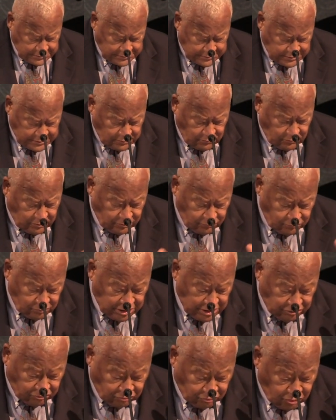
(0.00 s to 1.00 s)
And I want to
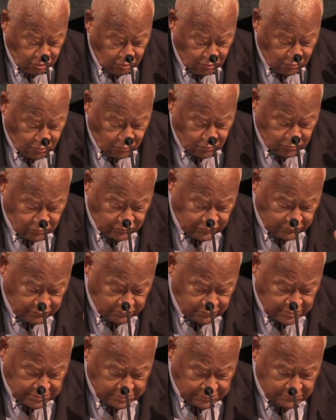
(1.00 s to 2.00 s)
read to you
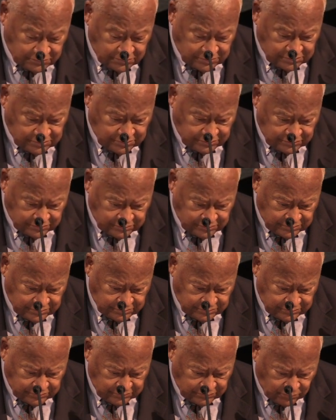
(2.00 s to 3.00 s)

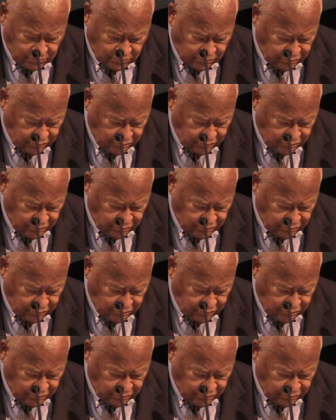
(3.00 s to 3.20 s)
some